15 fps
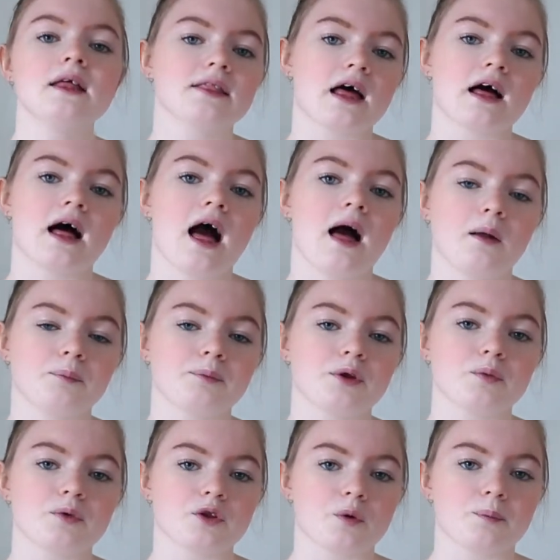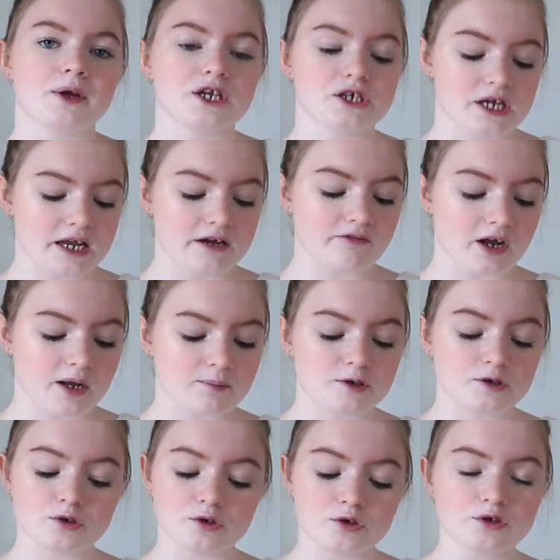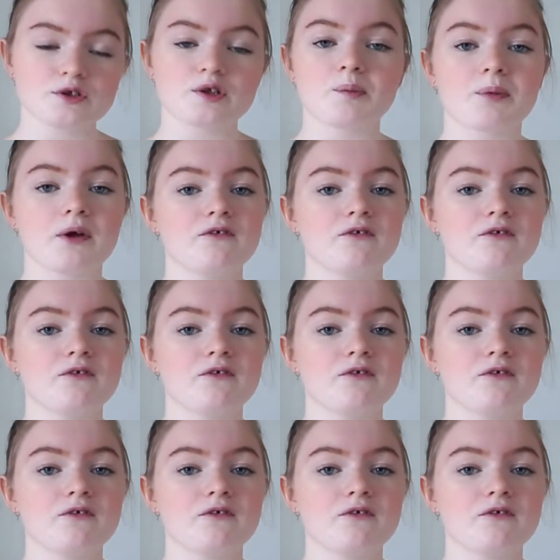that'll help you with your pitch, then I recommend you use it,